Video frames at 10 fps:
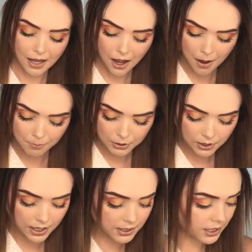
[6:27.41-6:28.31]
Um, so
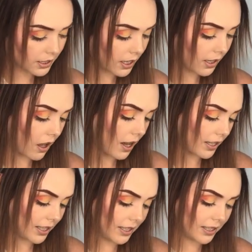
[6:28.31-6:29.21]
the next thing that I
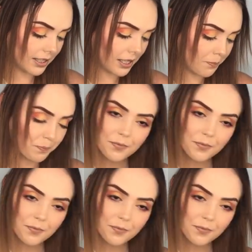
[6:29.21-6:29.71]
got is